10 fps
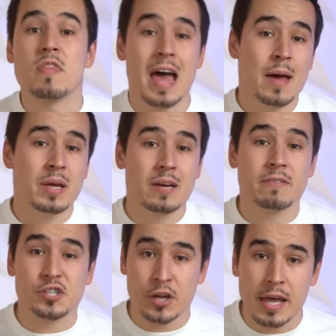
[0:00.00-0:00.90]
that big of
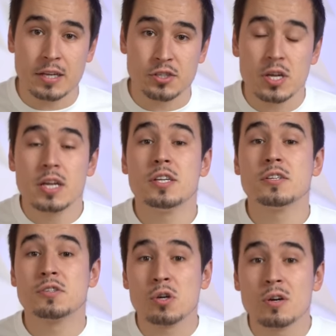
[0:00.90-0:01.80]
a change
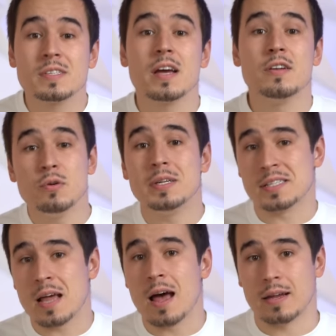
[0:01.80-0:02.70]
deserves a new
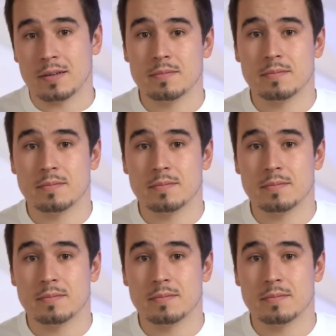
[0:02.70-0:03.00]
design.